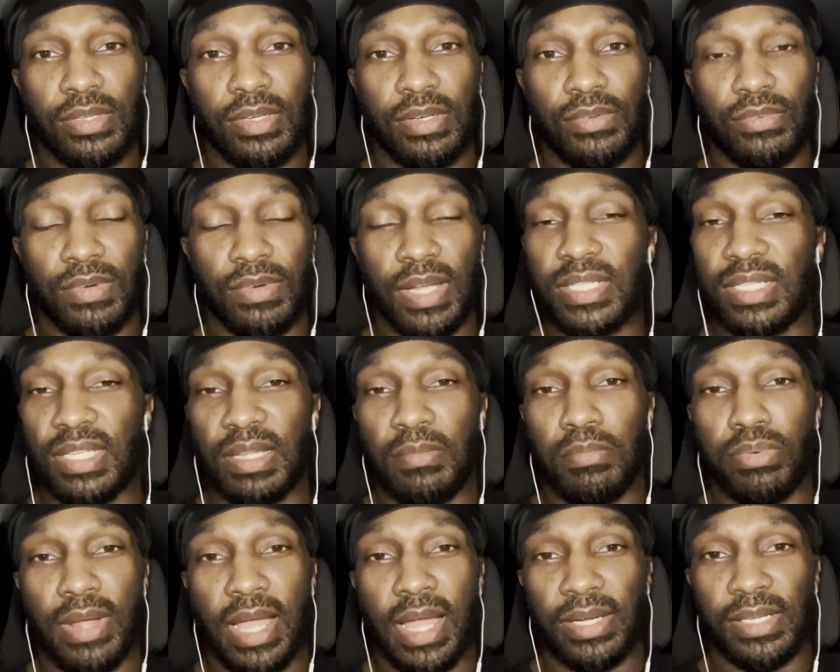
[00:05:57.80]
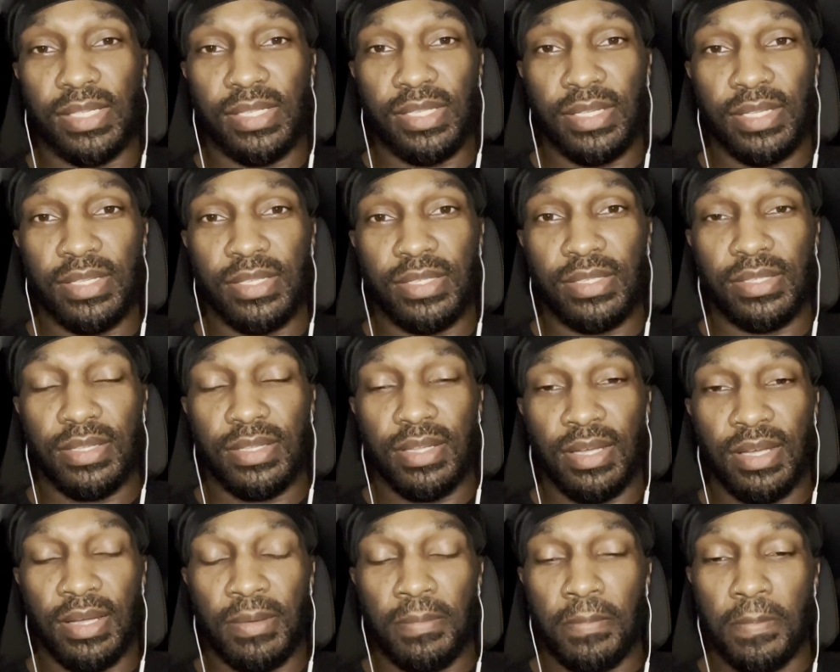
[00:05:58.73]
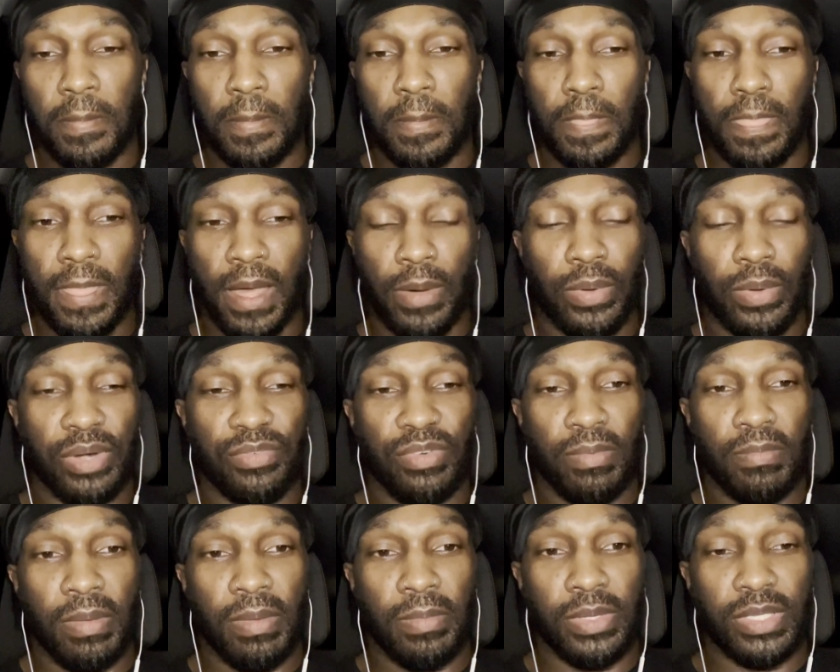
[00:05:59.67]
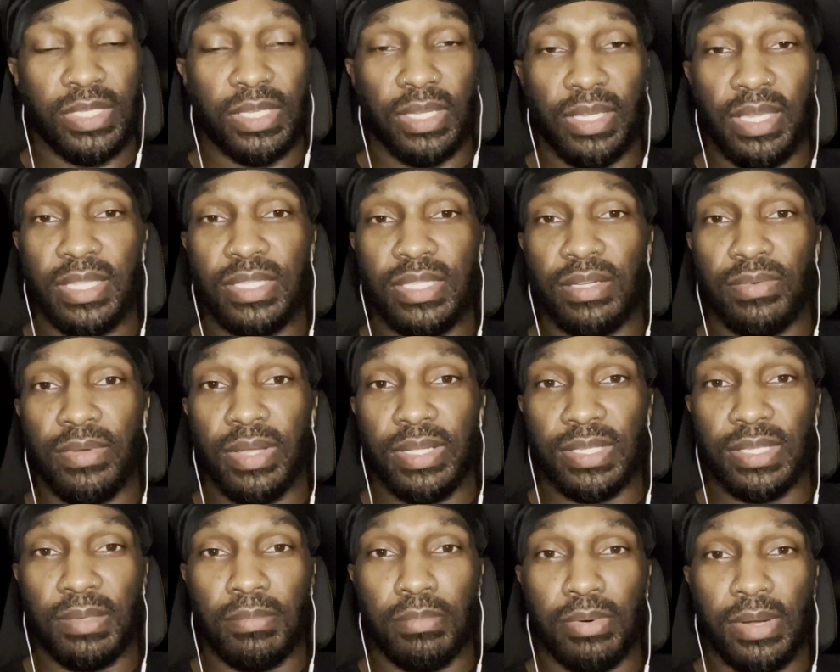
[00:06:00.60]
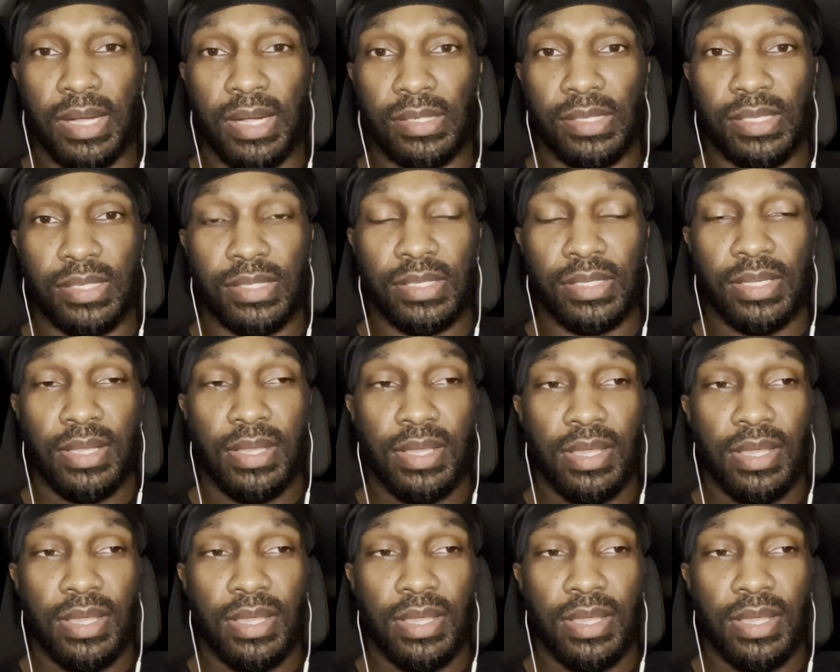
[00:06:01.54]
wrestling practices. I wouldn't remember to get to wrestling practice.